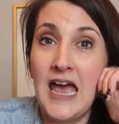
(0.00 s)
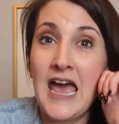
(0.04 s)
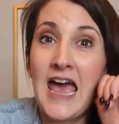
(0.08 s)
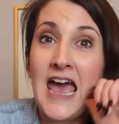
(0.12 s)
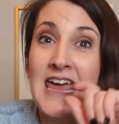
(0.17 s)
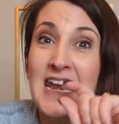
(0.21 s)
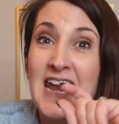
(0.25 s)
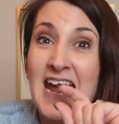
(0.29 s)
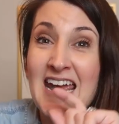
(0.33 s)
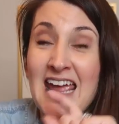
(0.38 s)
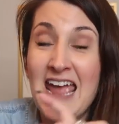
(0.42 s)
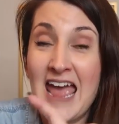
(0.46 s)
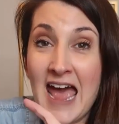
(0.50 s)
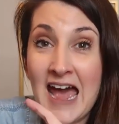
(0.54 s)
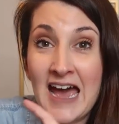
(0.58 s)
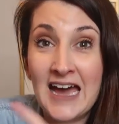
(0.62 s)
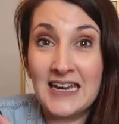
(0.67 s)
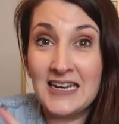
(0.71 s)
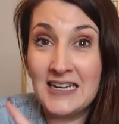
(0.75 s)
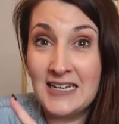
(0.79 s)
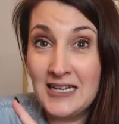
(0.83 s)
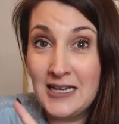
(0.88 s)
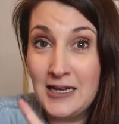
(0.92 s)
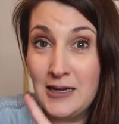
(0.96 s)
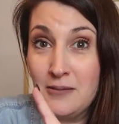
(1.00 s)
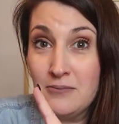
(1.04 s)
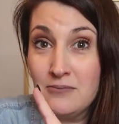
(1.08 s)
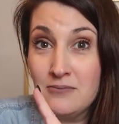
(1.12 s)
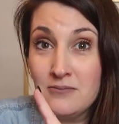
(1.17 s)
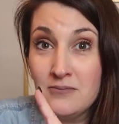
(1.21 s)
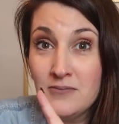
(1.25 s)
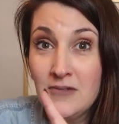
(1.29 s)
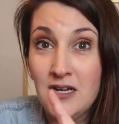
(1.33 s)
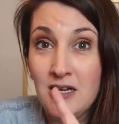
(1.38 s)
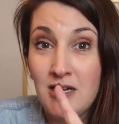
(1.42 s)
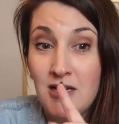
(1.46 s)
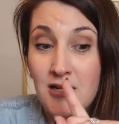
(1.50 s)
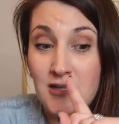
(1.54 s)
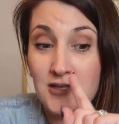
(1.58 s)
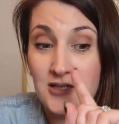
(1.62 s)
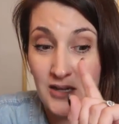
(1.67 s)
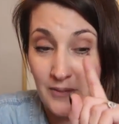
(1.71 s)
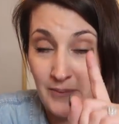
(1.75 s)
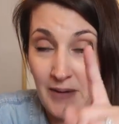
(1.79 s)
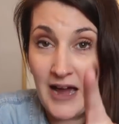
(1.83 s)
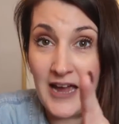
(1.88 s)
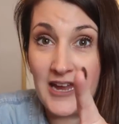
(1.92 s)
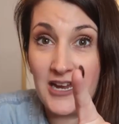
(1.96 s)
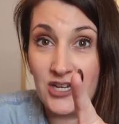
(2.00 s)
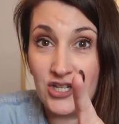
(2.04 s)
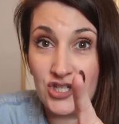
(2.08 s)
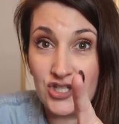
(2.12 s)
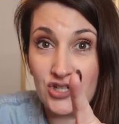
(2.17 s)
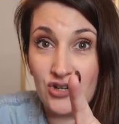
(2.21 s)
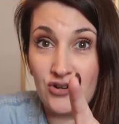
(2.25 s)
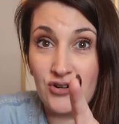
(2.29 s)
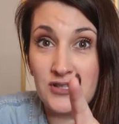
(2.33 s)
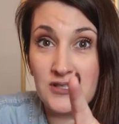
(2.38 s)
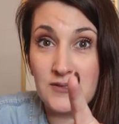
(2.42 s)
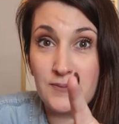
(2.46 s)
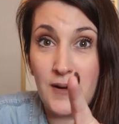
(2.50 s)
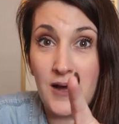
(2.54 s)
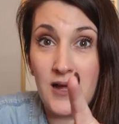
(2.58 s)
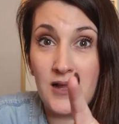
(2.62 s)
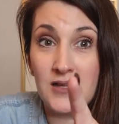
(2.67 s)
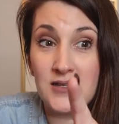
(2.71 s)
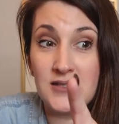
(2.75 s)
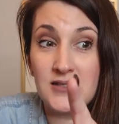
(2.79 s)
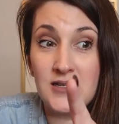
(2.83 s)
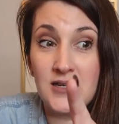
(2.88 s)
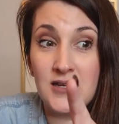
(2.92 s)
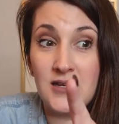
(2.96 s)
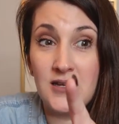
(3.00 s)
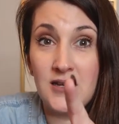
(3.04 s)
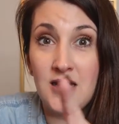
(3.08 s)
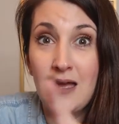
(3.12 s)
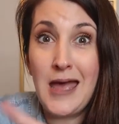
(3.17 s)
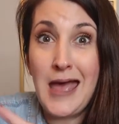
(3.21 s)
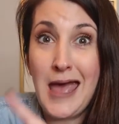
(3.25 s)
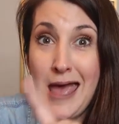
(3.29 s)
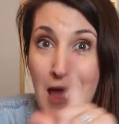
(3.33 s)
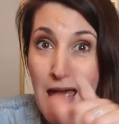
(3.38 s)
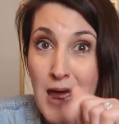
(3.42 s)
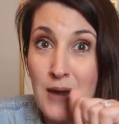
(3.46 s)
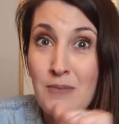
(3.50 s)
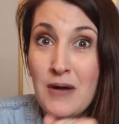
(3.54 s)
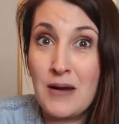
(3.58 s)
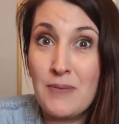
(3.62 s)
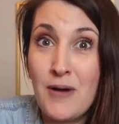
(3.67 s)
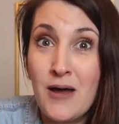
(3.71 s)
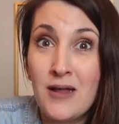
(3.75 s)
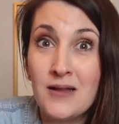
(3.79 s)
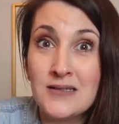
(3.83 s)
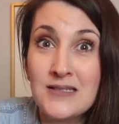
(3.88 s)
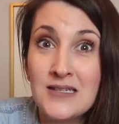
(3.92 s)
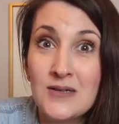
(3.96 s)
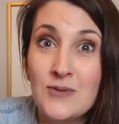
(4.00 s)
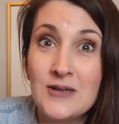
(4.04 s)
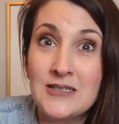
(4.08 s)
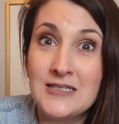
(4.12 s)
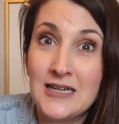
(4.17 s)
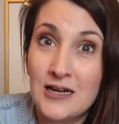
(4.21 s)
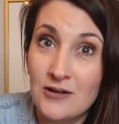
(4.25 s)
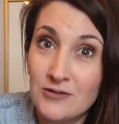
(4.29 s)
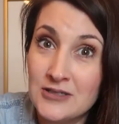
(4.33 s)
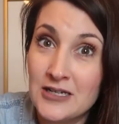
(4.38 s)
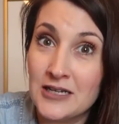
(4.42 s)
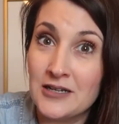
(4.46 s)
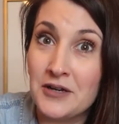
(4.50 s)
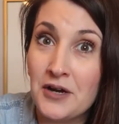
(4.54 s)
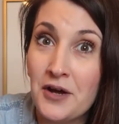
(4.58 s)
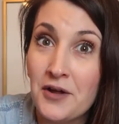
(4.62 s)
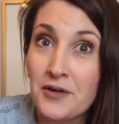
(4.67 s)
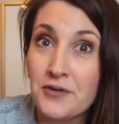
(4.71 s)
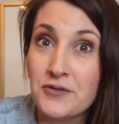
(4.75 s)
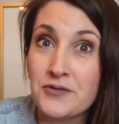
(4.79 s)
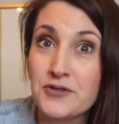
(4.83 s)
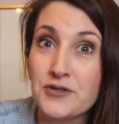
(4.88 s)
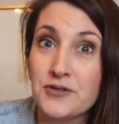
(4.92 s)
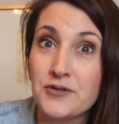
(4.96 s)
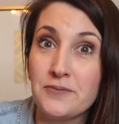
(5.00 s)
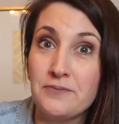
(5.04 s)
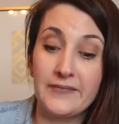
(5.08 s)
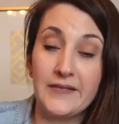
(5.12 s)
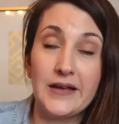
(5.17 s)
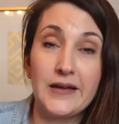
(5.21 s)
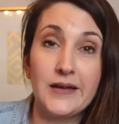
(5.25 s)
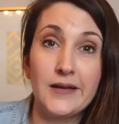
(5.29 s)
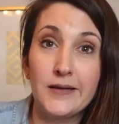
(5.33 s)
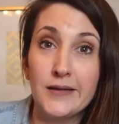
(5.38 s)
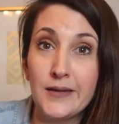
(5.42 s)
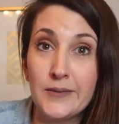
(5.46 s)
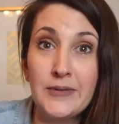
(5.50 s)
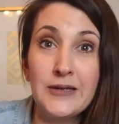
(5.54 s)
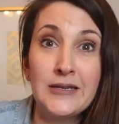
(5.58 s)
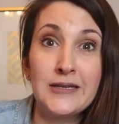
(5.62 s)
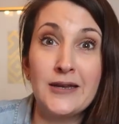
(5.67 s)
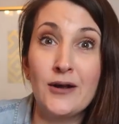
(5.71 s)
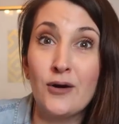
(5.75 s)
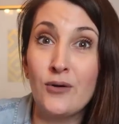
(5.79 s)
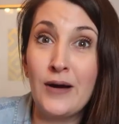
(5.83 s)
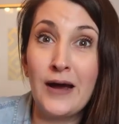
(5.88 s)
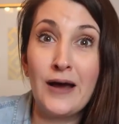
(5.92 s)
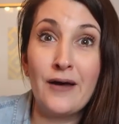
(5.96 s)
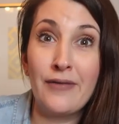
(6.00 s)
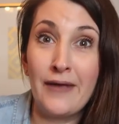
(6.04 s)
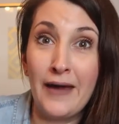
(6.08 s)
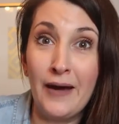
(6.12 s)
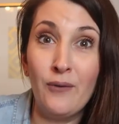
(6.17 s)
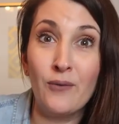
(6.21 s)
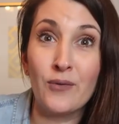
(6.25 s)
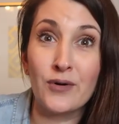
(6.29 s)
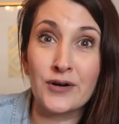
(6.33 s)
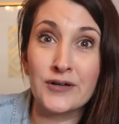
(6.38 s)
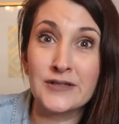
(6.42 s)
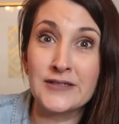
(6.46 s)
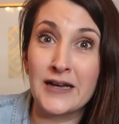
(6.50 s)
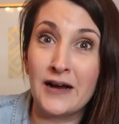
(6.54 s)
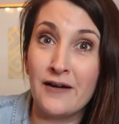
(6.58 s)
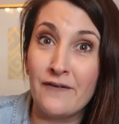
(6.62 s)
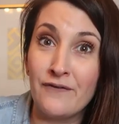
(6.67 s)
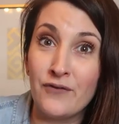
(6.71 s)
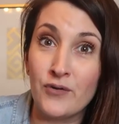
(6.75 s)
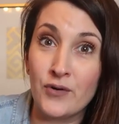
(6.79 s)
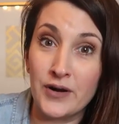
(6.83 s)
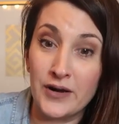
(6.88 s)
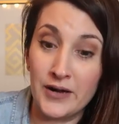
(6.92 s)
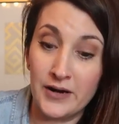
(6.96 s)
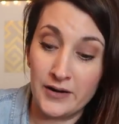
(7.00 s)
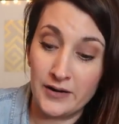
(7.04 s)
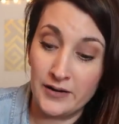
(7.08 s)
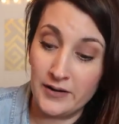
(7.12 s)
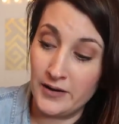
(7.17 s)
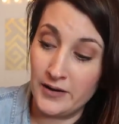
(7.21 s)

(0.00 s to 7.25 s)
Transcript: And I added him to my insurance policy, and my policy went down $10. Let me know how that works out for you.